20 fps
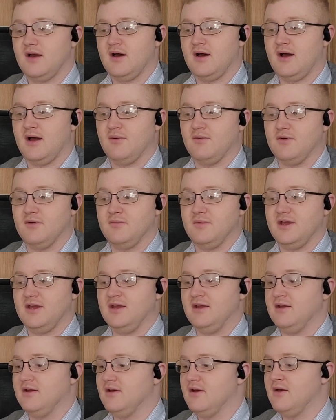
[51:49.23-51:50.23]
I will
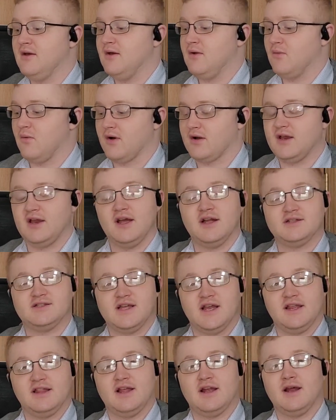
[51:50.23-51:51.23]
be working on
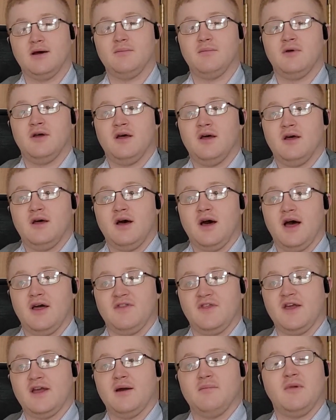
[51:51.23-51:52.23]
setting that up.
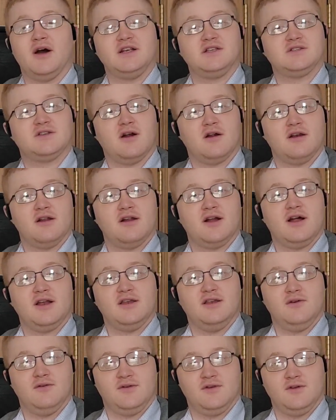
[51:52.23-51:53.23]
I think I might start it
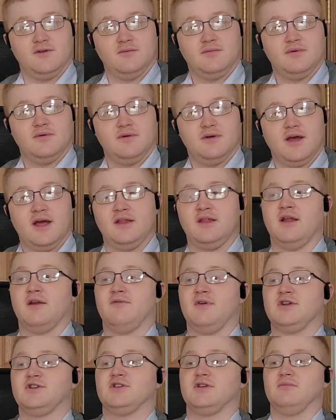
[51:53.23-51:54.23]
on YouTube and then
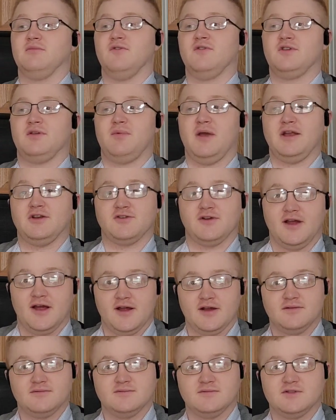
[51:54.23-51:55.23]
eventually move it to
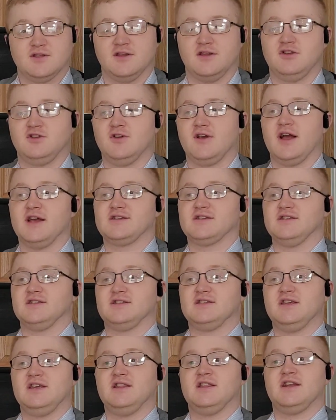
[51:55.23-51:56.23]
Patreon so that you guys can
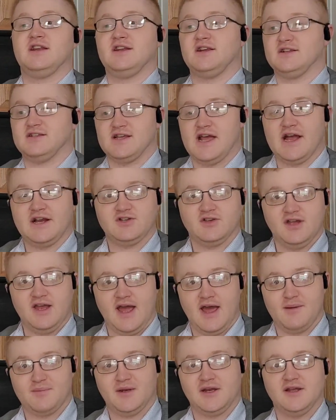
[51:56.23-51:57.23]
see that it is actually
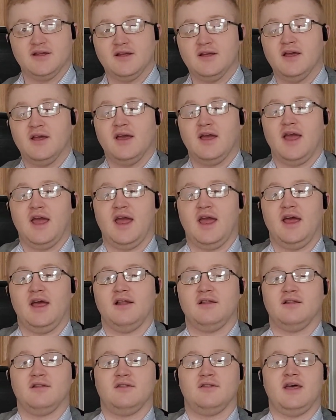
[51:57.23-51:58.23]
happening
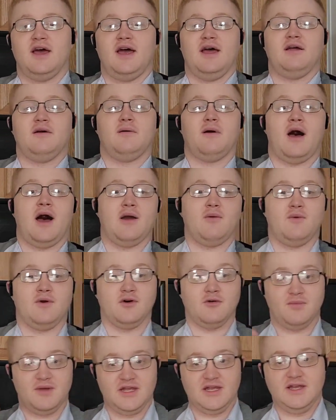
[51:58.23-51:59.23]
and that I
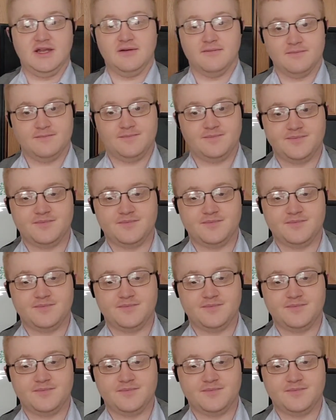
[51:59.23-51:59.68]
will be